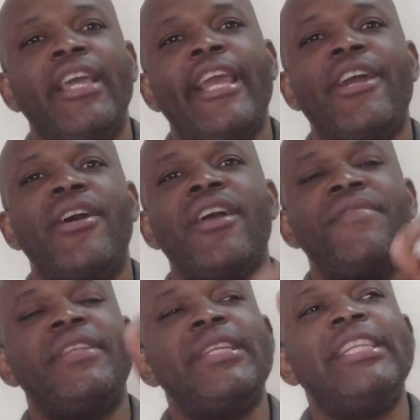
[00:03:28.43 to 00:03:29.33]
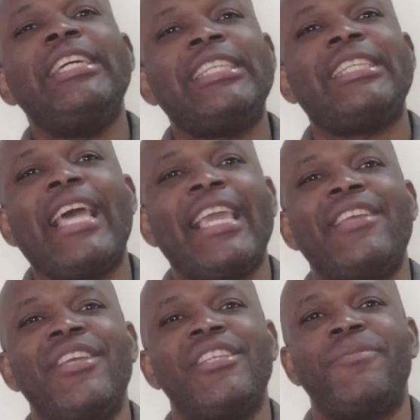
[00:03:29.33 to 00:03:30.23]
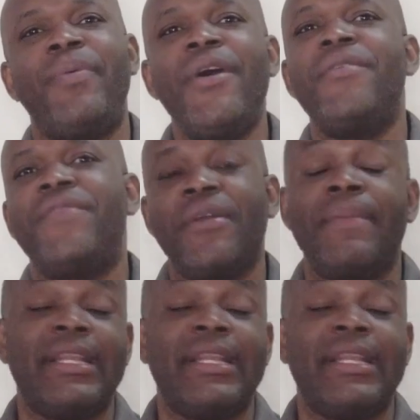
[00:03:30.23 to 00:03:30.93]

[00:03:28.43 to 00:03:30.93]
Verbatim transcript: you know everything looks like it's perfect,